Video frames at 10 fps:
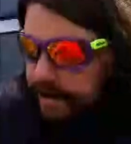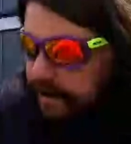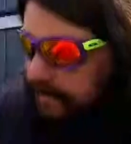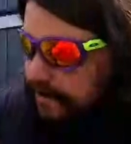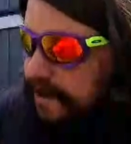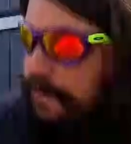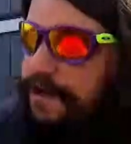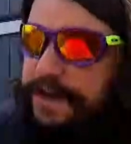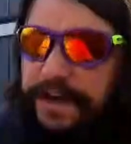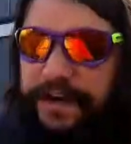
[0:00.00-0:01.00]
Now let's say
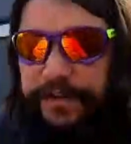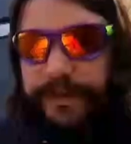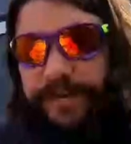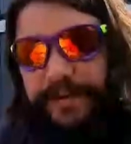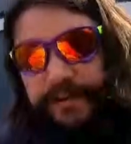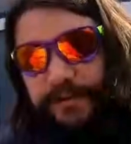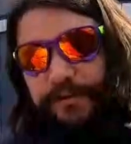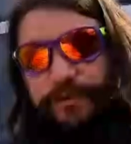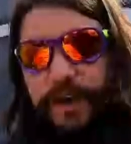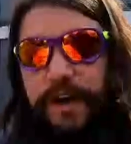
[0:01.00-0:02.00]
we needed this
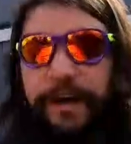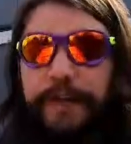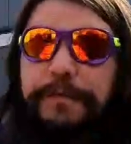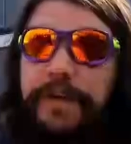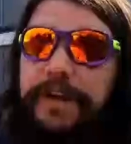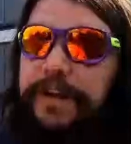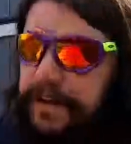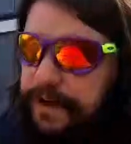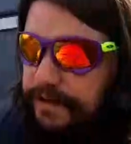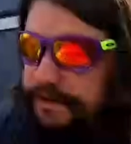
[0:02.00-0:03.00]
to fit
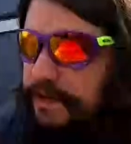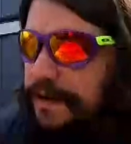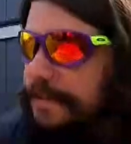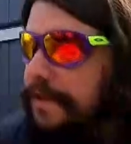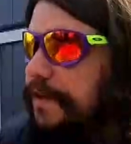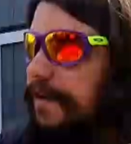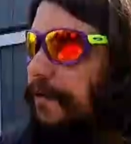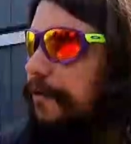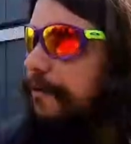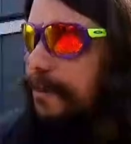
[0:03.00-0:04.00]
into
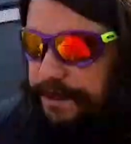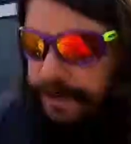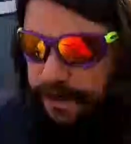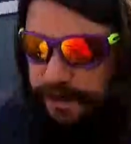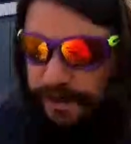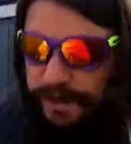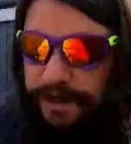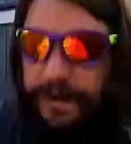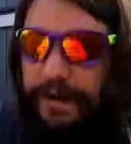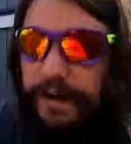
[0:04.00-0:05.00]
something, or we needed like